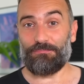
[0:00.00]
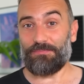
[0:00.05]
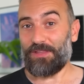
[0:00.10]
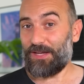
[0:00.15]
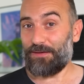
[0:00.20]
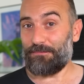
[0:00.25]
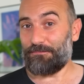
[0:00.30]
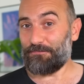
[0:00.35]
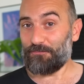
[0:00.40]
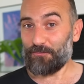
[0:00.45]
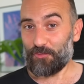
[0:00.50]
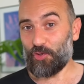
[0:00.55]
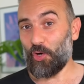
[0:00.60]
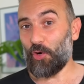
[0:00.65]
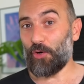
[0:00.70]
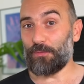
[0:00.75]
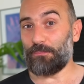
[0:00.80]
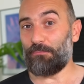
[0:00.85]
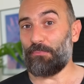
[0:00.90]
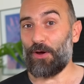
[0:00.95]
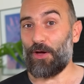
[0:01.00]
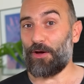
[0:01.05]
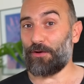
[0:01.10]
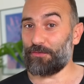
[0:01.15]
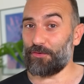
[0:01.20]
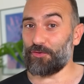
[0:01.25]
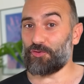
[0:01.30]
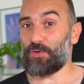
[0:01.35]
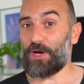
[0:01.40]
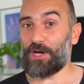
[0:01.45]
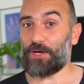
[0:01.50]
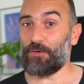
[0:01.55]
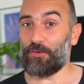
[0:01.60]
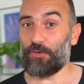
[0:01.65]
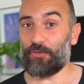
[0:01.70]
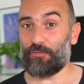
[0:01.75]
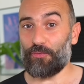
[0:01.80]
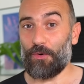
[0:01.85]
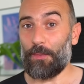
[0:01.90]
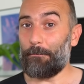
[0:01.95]
They don't block the
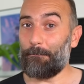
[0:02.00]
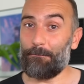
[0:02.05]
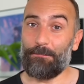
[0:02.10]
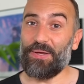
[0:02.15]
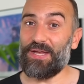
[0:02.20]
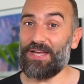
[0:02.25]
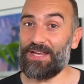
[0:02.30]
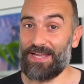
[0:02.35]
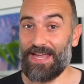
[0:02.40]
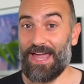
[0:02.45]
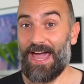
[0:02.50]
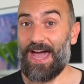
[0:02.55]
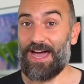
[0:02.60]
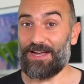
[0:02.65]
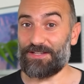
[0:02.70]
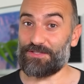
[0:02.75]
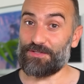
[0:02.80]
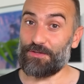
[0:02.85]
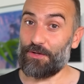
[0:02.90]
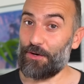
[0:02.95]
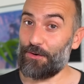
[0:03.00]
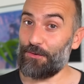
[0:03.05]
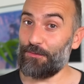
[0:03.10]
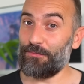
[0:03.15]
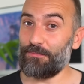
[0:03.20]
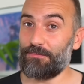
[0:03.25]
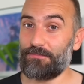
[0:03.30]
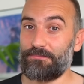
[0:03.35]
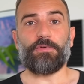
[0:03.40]
trackers from Bing ads, though.